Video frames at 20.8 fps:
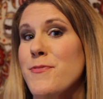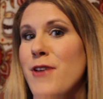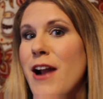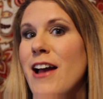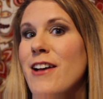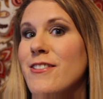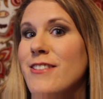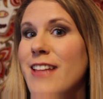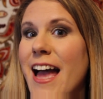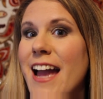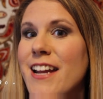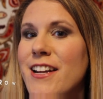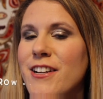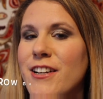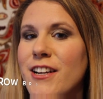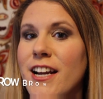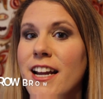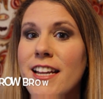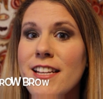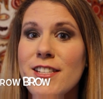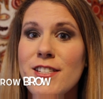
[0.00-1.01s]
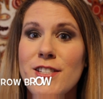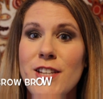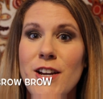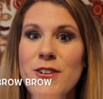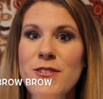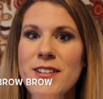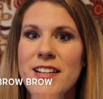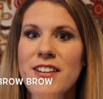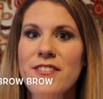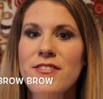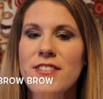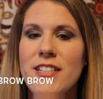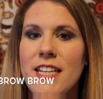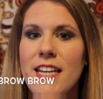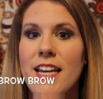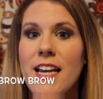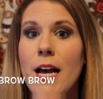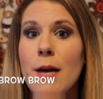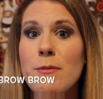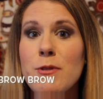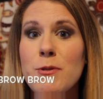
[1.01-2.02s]
brow liner is so nifty,
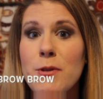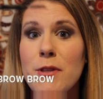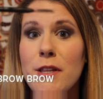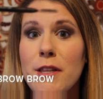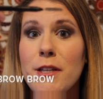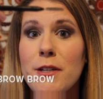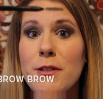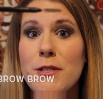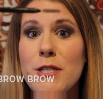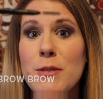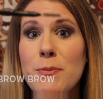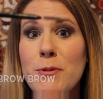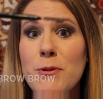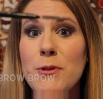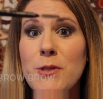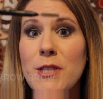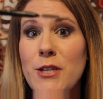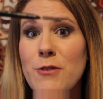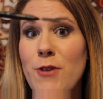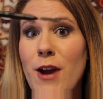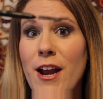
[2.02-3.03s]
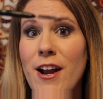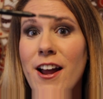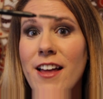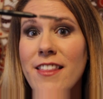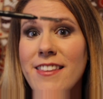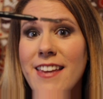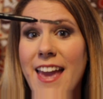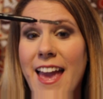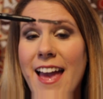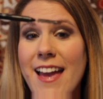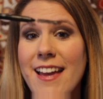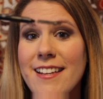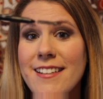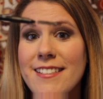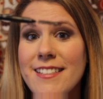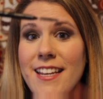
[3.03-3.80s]
it comes with a little spoolie right on the end,